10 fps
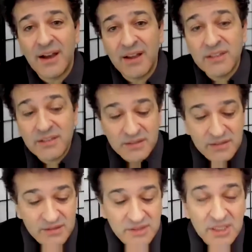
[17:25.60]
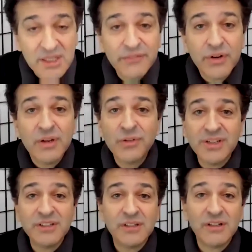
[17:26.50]
to deliver. And
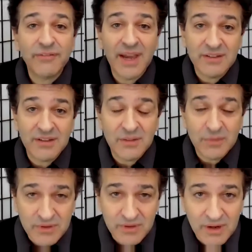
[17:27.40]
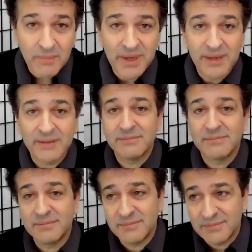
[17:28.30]
traditional vaccines, which are coming
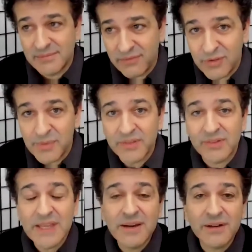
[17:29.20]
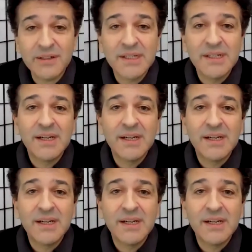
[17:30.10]
a few months later,